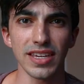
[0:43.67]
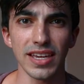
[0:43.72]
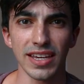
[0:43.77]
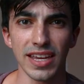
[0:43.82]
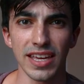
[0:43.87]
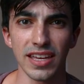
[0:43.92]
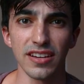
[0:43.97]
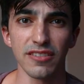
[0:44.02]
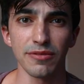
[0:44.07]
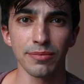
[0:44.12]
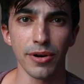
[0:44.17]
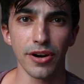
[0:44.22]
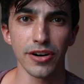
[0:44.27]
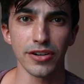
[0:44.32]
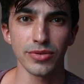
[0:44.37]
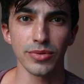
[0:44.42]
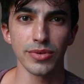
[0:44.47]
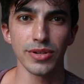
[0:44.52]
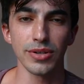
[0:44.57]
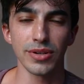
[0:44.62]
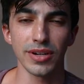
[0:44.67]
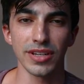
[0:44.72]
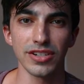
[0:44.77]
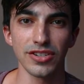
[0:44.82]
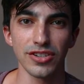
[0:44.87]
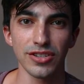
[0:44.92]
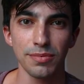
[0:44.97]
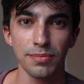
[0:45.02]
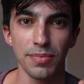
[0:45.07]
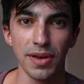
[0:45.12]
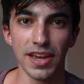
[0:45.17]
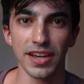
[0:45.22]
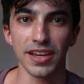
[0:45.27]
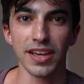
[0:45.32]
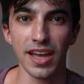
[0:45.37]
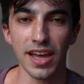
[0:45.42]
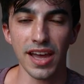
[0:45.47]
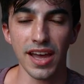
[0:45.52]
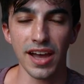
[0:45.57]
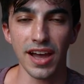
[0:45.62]
a kit of parts where you can just
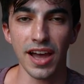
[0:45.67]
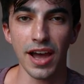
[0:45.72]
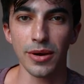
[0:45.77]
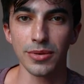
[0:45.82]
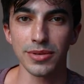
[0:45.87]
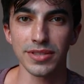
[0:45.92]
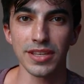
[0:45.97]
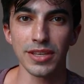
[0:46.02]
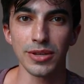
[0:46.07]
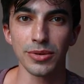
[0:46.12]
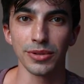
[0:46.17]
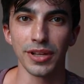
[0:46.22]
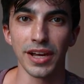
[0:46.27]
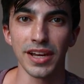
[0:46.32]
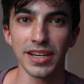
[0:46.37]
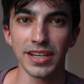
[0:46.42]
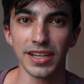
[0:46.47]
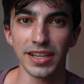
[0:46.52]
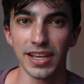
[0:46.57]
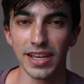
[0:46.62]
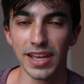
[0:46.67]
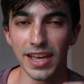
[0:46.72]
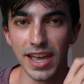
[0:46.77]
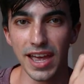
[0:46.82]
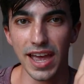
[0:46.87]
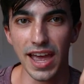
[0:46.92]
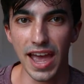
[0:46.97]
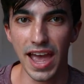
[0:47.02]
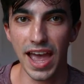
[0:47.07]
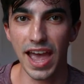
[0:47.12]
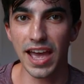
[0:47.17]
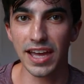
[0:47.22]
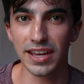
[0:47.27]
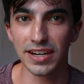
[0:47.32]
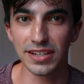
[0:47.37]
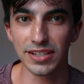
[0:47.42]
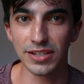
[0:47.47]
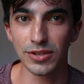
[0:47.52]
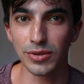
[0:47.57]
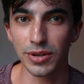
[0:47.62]
pick a house that you like
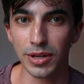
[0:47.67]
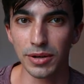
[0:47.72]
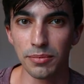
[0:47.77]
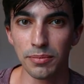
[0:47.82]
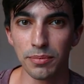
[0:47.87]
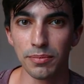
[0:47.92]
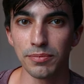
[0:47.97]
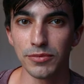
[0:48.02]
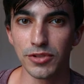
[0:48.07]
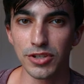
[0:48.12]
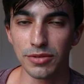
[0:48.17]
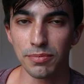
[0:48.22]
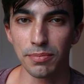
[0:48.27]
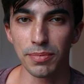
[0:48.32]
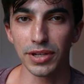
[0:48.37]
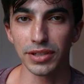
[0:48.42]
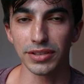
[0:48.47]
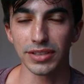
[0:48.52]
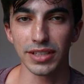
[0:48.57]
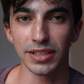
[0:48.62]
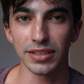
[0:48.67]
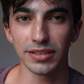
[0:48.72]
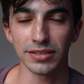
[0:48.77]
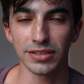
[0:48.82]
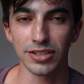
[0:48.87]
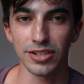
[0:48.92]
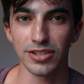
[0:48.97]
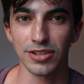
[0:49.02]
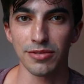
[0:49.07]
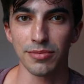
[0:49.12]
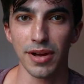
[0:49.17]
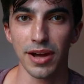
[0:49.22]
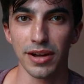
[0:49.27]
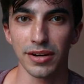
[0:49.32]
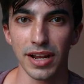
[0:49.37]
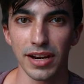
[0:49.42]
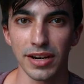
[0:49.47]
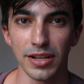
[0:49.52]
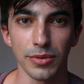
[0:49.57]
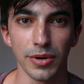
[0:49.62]
and you can just build it just
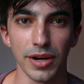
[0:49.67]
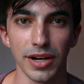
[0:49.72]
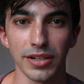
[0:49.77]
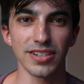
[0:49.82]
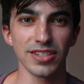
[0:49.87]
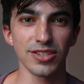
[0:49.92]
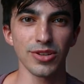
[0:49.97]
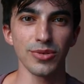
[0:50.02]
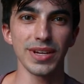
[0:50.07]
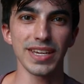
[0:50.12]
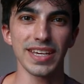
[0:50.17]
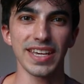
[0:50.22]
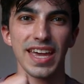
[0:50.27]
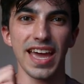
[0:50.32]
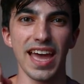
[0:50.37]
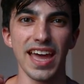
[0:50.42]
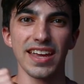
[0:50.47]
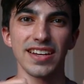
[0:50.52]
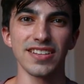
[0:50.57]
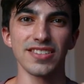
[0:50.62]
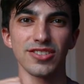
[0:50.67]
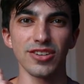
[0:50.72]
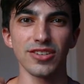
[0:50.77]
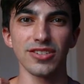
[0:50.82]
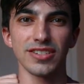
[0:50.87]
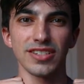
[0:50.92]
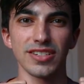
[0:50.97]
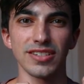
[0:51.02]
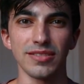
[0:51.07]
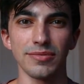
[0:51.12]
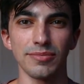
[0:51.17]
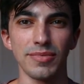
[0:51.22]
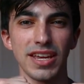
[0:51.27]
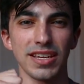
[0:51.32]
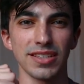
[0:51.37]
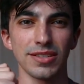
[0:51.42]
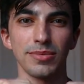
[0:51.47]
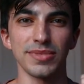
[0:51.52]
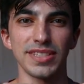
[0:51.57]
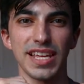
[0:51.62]
about anywhere. So it can start to
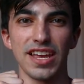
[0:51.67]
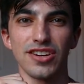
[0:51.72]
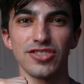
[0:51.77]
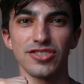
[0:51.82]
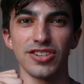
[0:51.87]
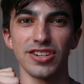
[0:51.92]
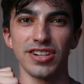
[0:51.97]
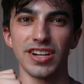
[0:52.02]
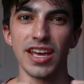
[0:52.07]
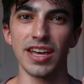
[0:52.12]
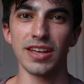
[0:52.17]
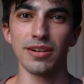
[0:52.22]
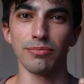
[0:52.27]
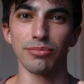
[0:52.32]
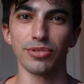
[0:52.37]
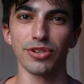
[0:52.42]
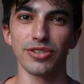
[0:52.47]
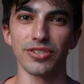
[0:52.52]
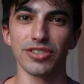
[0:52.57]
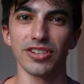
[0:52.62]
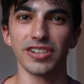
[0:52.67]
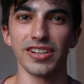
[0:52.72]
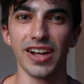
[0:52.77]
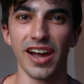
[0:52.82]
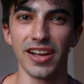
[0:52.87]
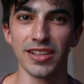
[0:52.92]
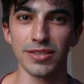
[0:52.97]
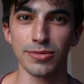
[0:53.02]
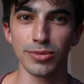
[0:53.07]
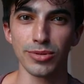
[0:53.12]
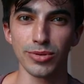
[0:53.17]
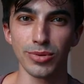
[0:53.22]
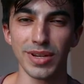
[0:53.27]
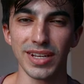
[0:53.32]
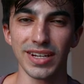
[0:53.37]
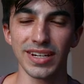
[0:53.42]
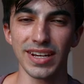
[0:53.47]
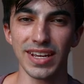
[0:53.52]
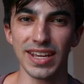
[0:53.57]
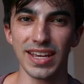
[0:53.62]
make some tension and blur the lines
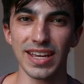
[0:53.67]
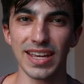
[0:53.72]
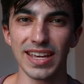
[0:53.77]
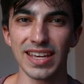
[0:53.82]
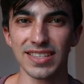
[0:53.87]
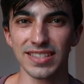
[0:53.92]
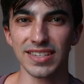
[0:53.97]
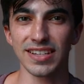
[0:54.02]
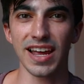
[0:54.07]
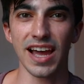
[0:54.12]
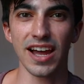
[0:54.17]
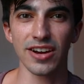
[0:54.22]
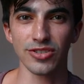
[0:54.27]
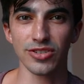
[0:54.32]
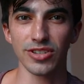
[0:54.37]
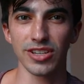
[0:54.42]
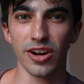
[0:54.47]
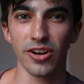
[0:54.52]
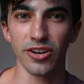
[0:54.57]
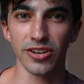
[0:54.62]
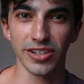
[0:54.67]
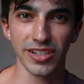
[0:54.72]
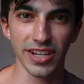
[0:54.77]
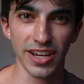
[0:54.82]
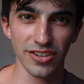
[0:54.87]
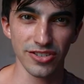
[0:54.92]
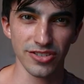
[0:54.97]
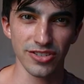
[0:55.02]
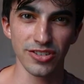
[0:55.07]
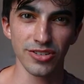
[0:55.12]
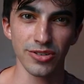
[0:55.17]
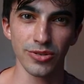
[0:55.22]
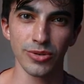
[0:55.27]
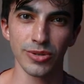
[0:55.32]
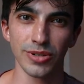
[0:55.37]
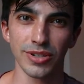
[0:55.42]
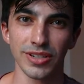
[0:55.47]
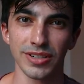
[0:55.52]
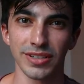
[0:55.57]
between is it actually architecture or